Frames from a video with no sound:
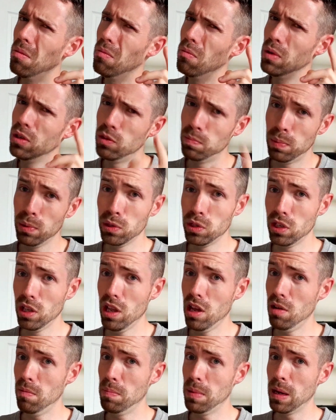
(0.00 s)
which puts a
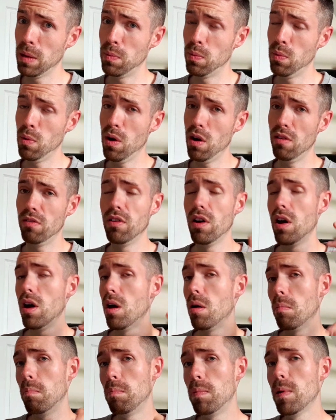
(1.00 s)
lot of people off.
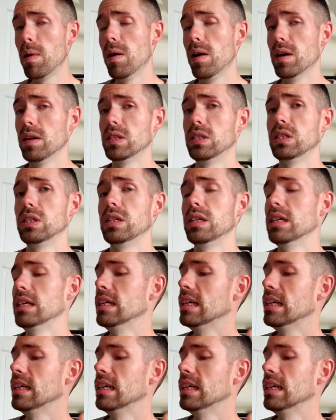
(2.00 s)
But